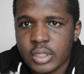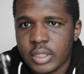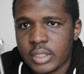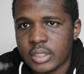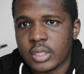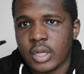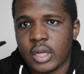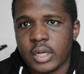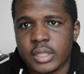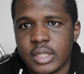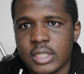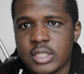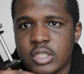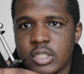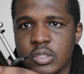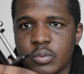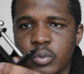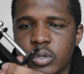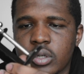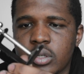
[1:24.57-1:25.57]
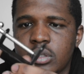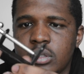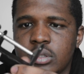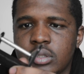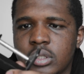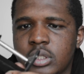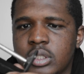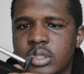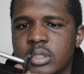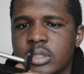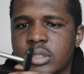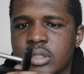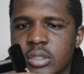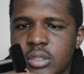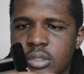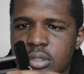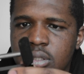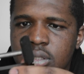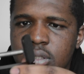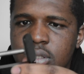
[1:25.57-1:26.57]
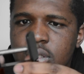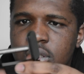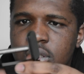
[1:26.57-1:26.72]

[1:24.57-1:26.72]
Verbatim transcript: I got this as well. This is